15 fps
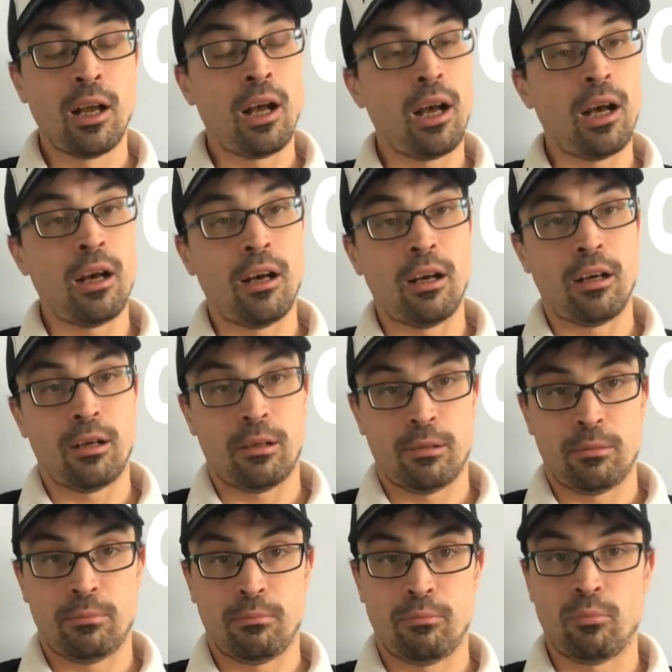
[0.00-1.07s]

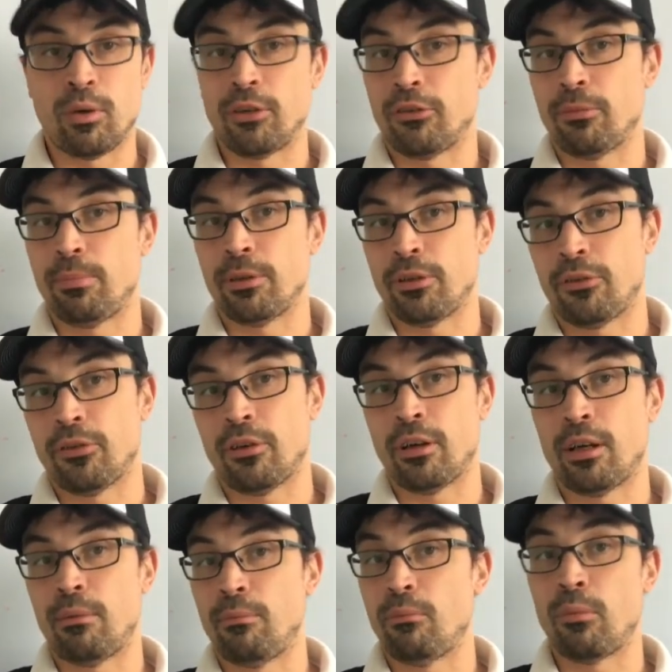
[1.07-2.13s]
um, once upon a
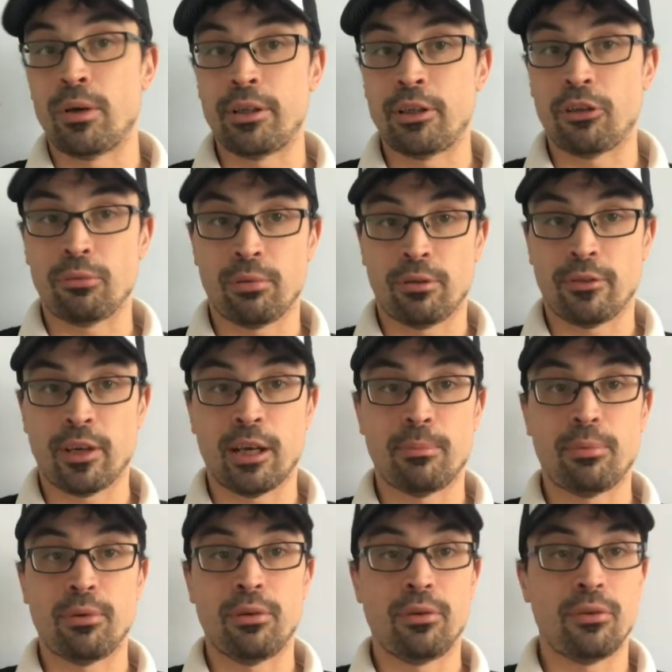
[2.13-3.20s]
time, when this would have
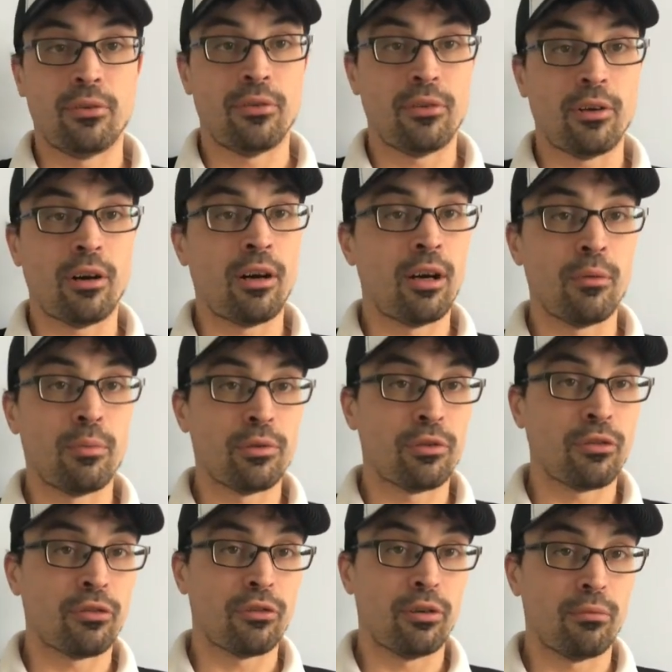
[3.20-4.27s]
happened, I would have
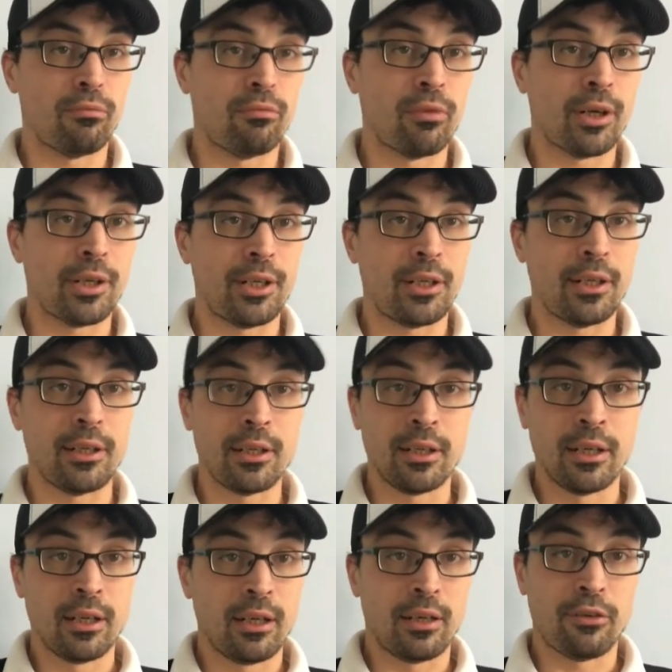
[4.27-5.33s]
stopped running,
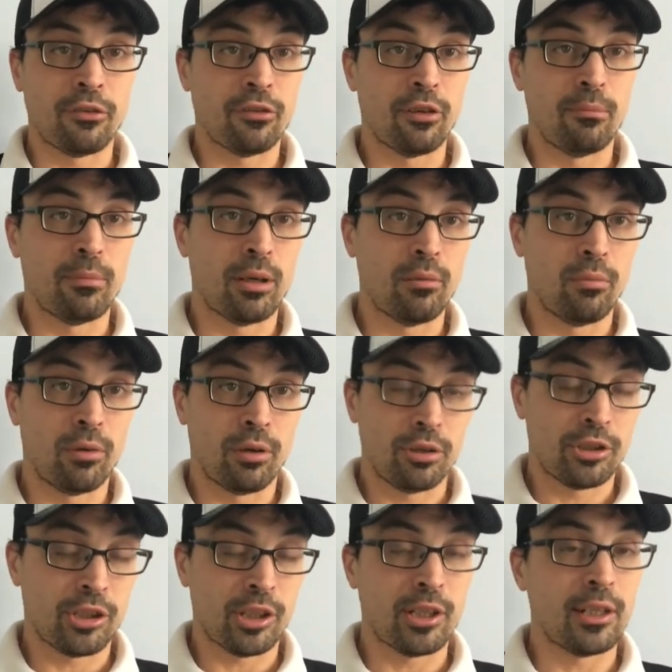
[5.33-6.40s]
stopped my
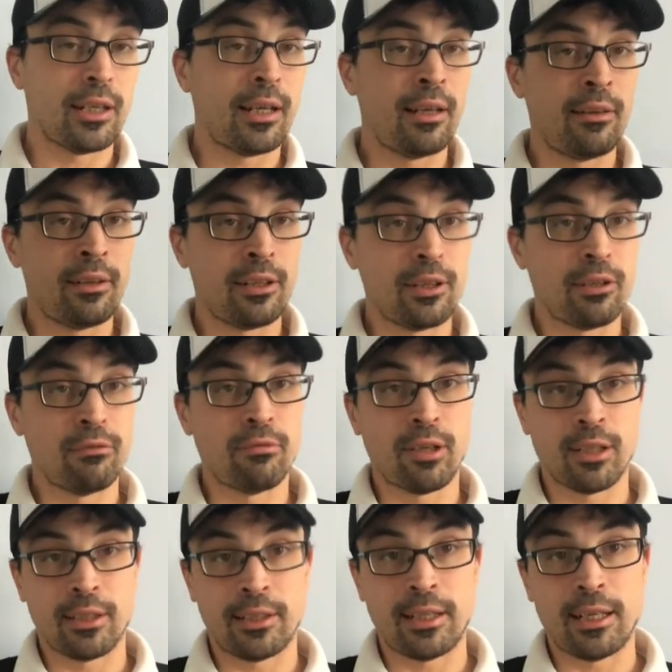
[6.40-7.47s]
watch and ended the
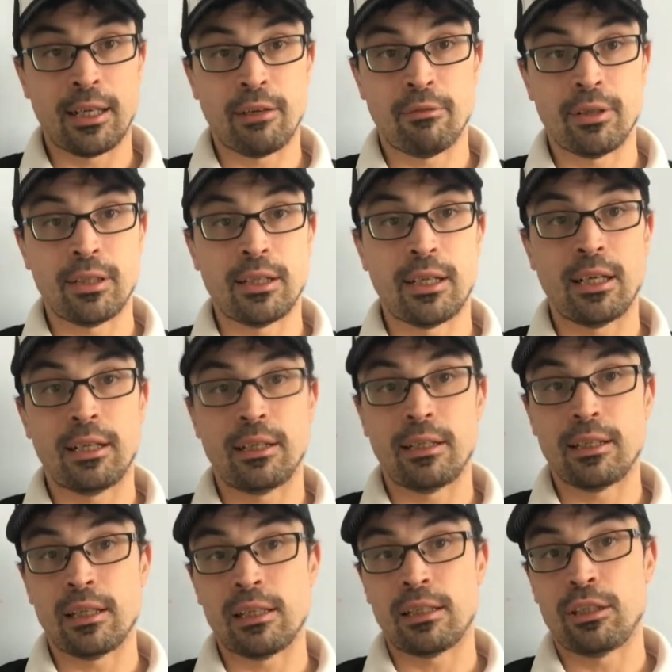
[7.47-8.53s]
run there and then,
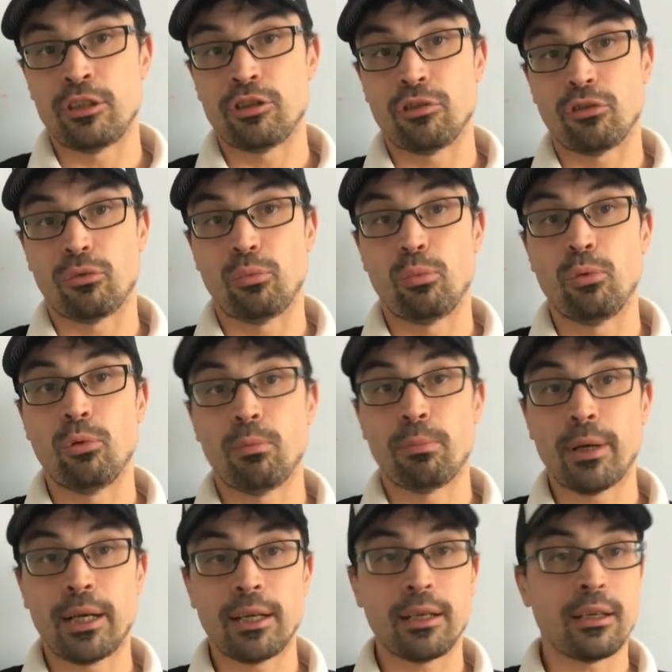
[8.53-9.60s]
and then just walked
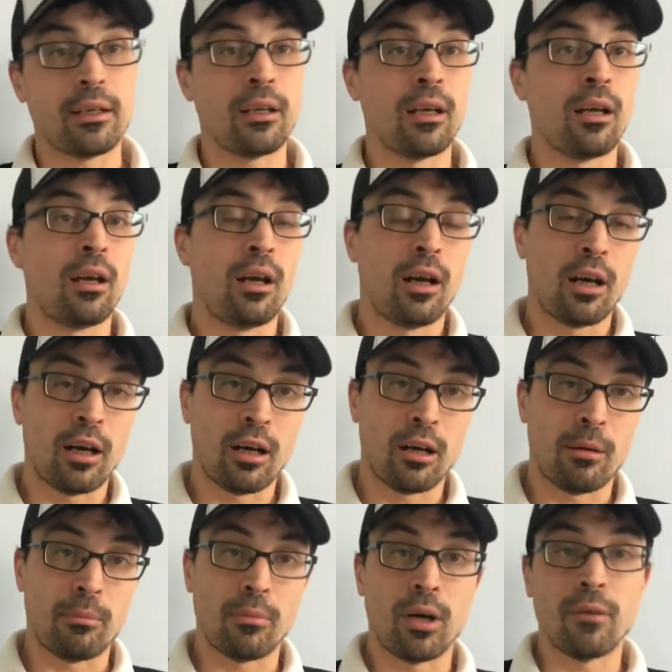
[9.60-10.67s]
back.
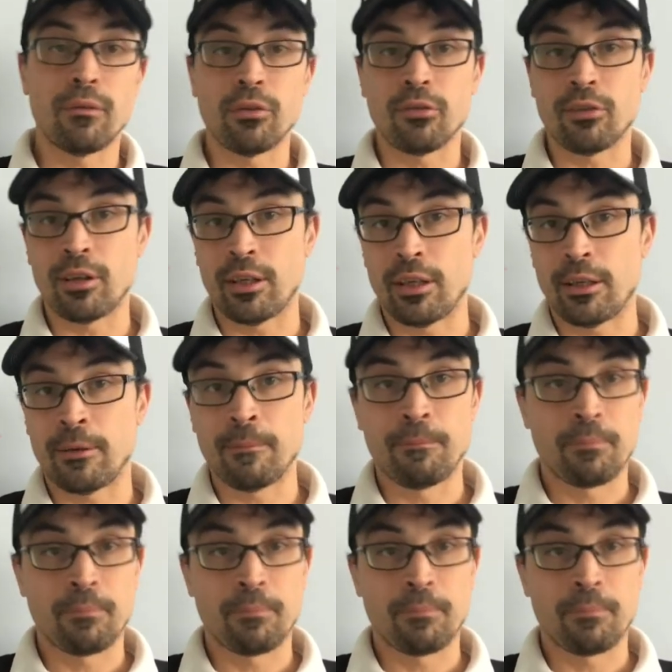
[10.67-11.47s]
Um, obviously,